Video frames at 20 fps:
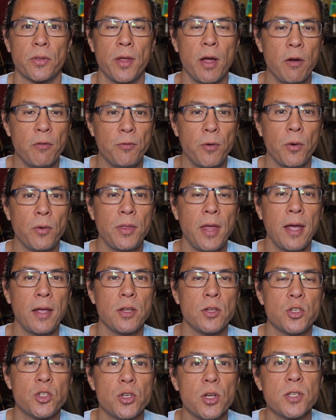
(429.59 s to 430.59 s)
Therefore,
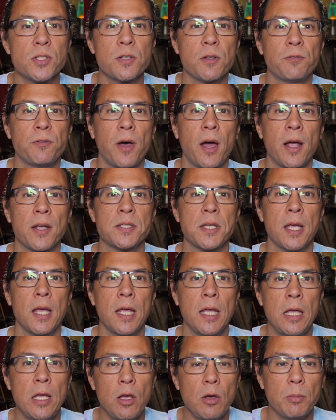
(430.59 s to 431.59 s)
that justifies
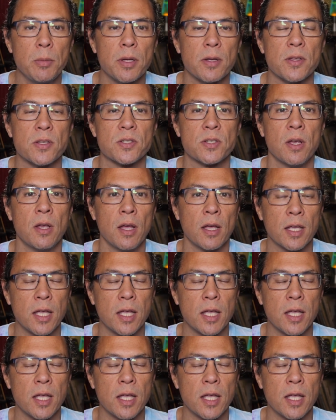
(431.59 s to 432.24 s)
humans